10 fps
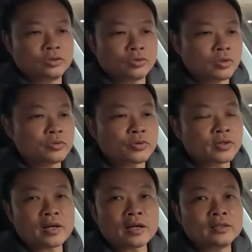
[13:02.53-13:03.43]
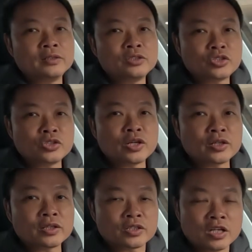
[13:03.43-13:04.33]
I believe that by maybe the
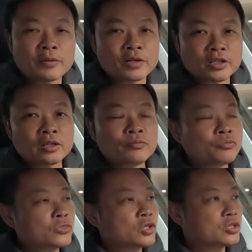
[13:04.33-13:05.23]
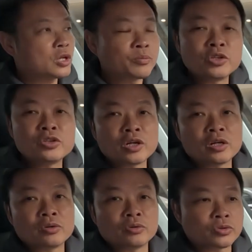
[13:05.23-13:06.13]
second half of this year or maybe
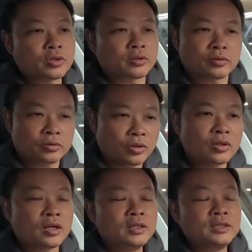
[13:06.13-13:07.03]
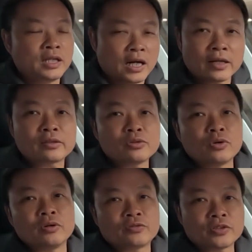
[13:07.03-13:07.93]
next year,
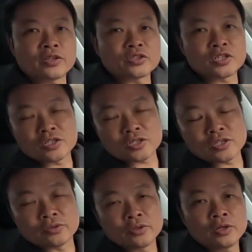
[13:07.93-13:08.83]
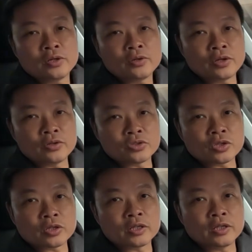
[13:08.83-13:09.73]
FSD, I believe, will
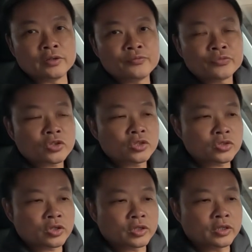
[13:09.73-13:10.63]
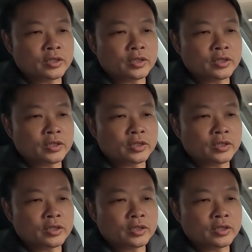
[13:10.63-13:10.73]
surpass Waymo